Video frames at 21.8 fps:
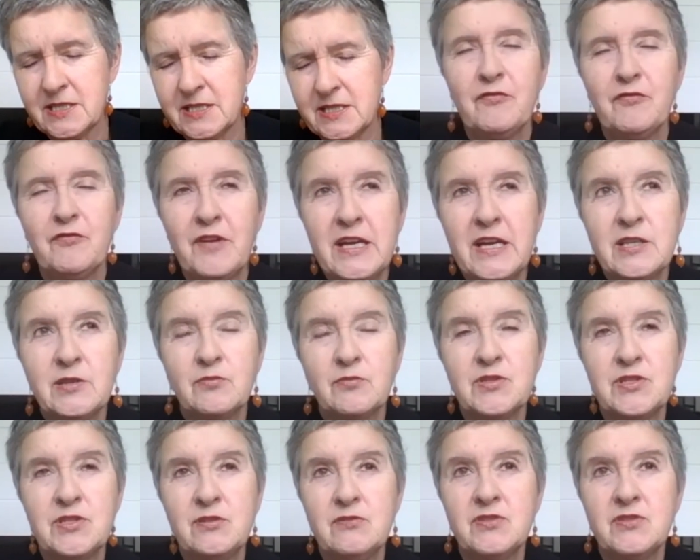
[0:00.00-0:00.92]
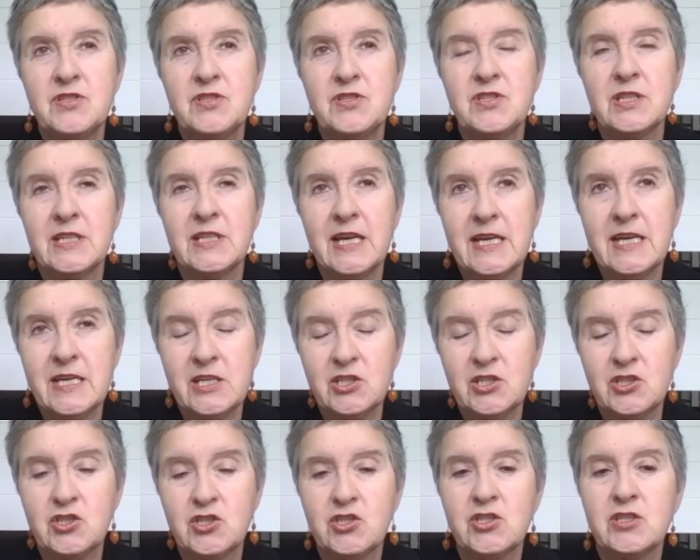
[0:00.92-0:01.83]
how faith was used to
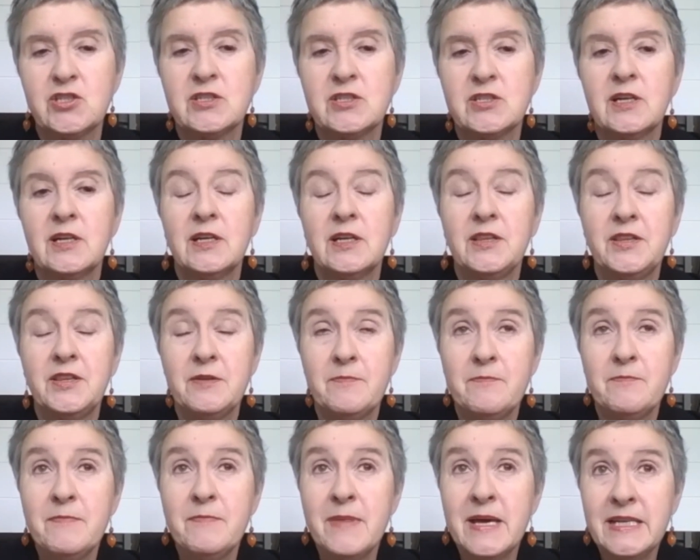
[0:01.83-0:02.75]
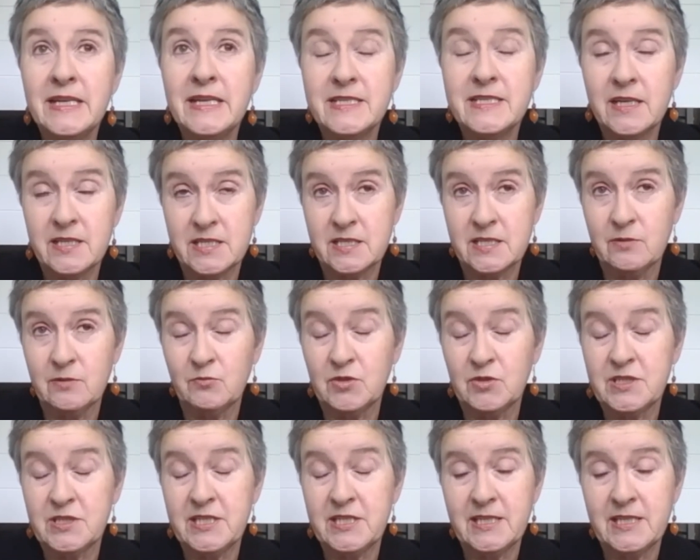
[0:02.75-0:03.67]
gauge the many deaths
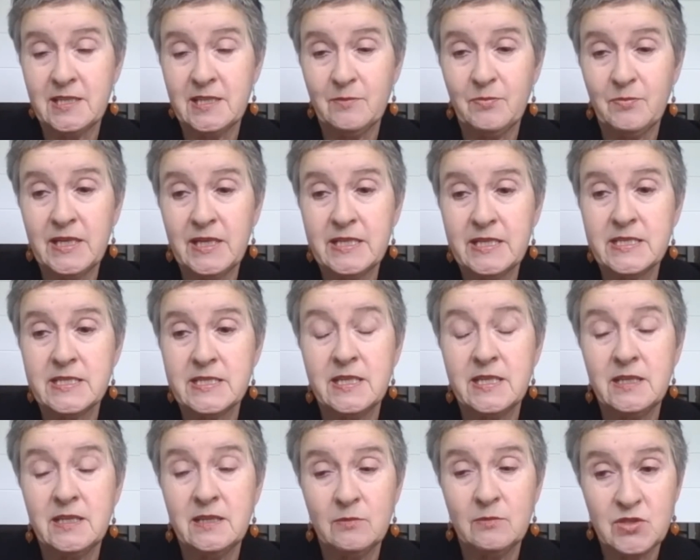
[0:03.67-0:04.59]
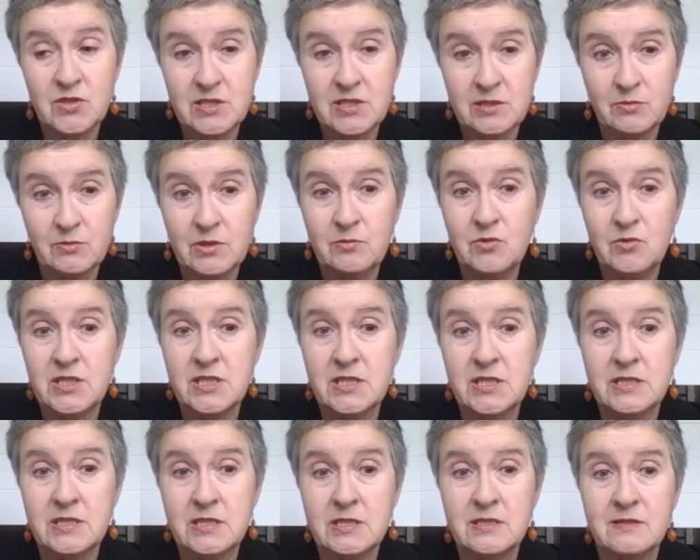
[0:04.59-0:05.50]
that were taking place in the Muslim
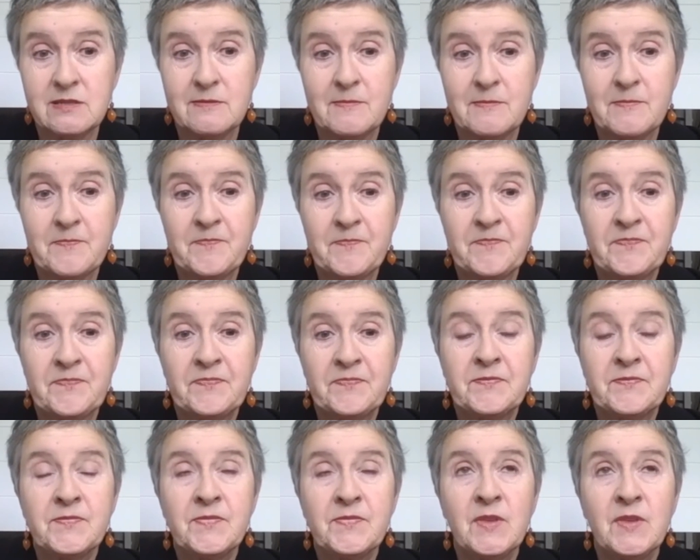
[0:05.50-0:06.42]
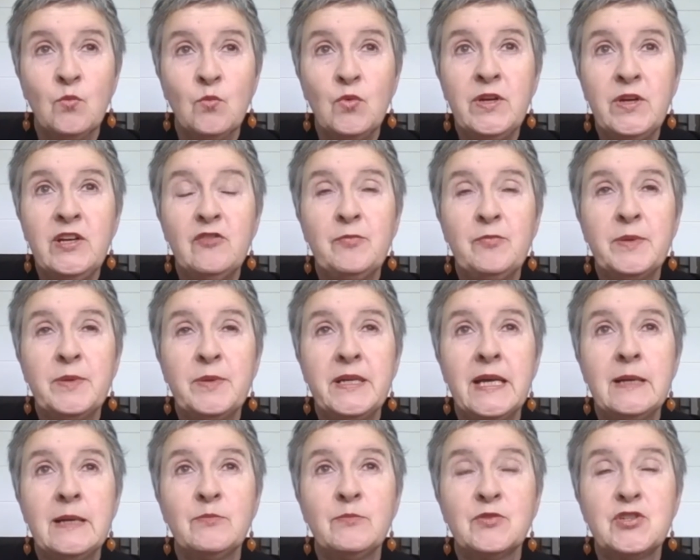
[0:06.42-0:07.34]
communities. We've been
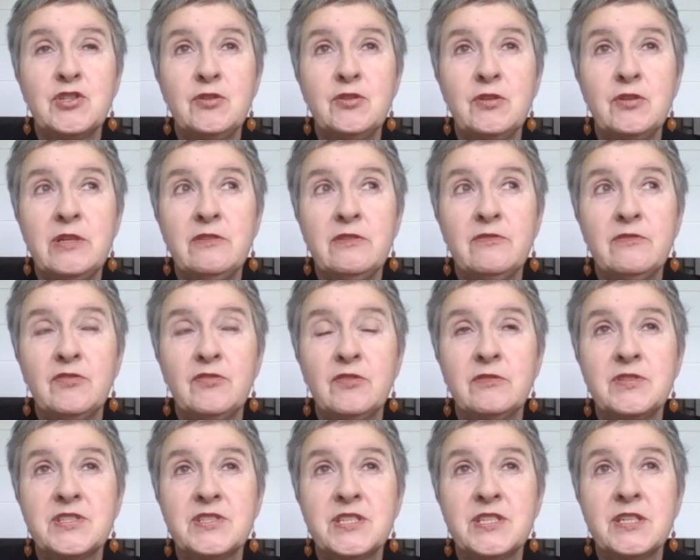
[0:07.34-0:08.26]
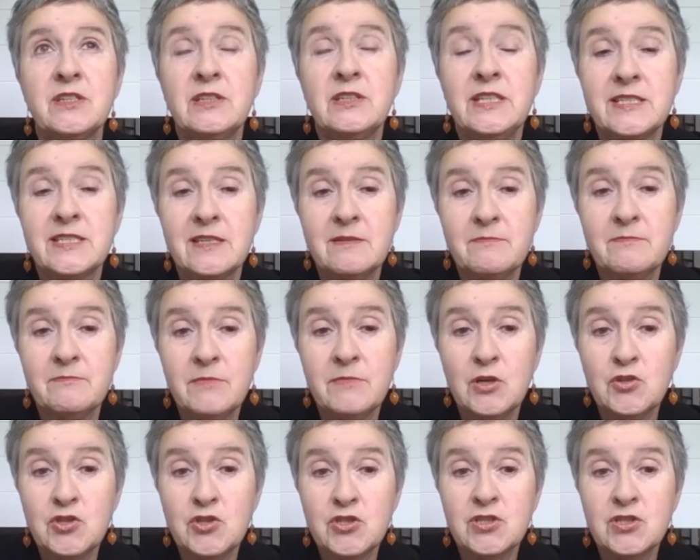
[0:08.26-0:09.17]
able to influence an early day
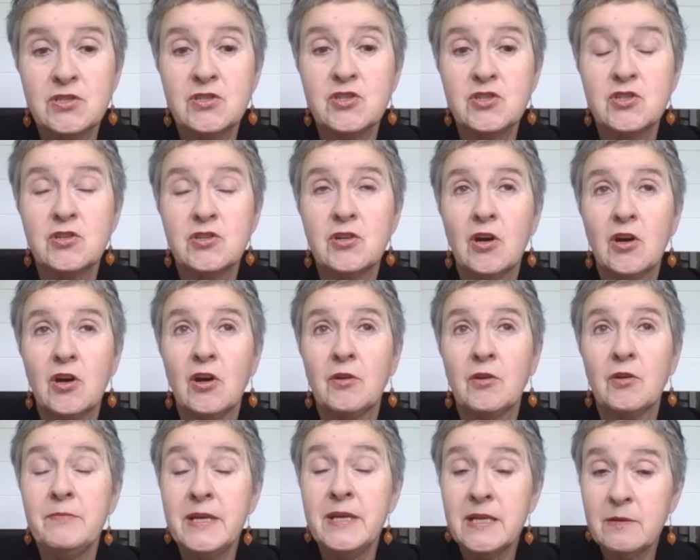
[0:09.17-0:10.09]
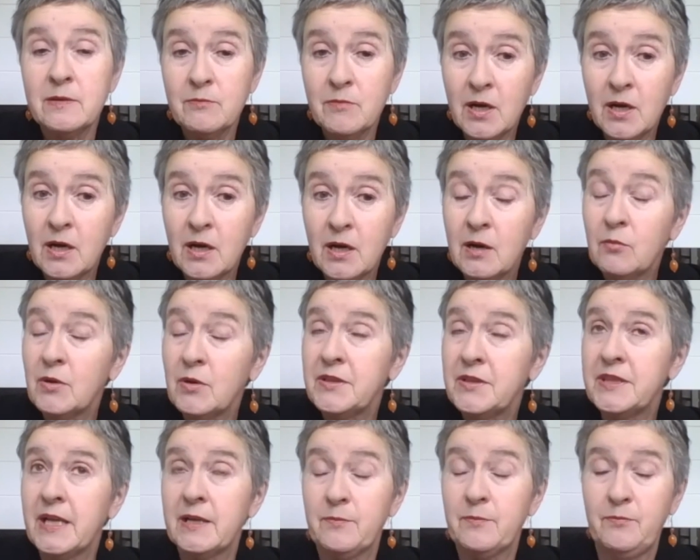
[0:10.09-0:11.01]
motion on Myanmar
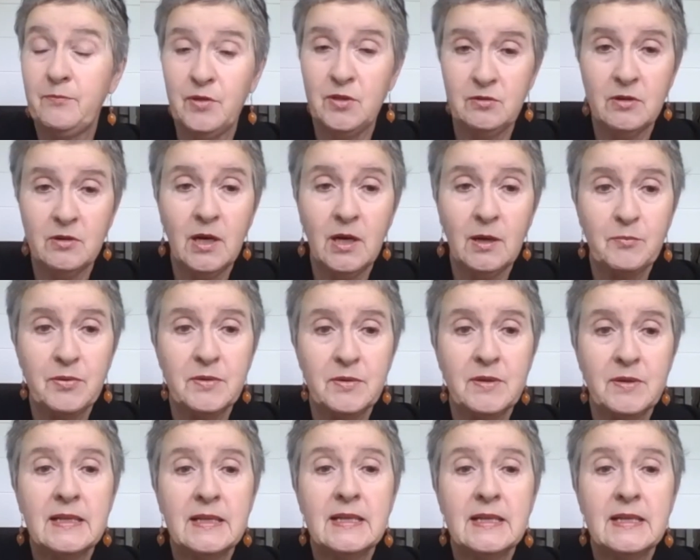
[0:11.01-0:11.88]
when that blew up.